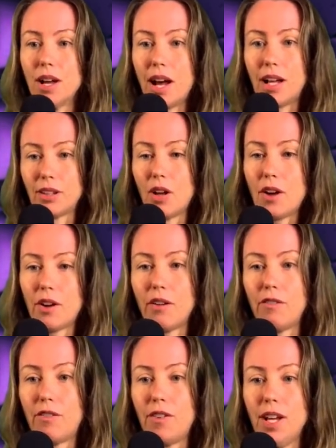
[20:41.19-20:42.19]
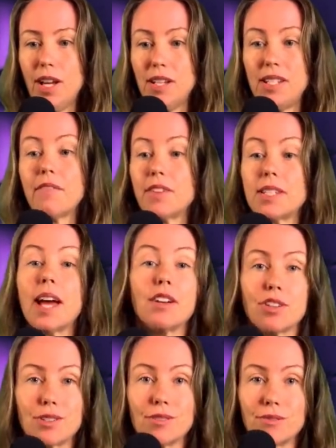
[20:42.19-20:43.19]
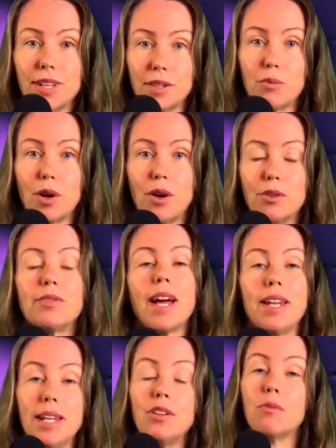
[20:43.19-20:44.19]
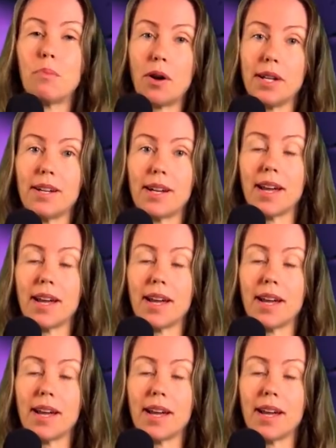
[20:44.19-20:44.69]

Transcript: a lot of devastation in the world and in your body,